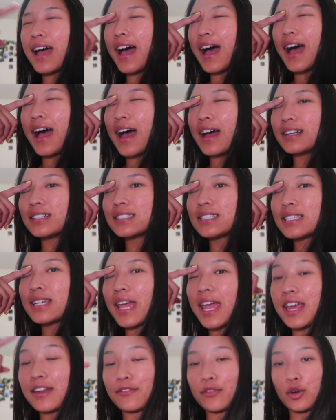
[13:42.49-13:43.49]
at
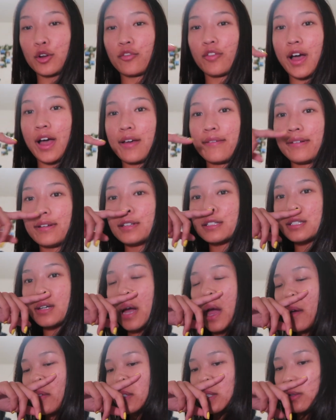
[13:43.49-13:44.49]
8.45. So
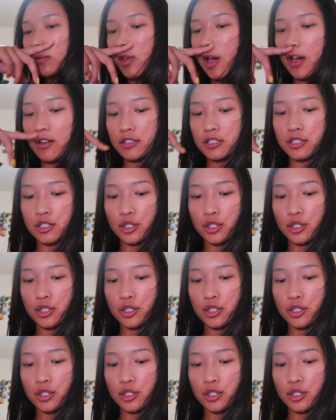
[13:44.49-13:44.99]
I have to leave the house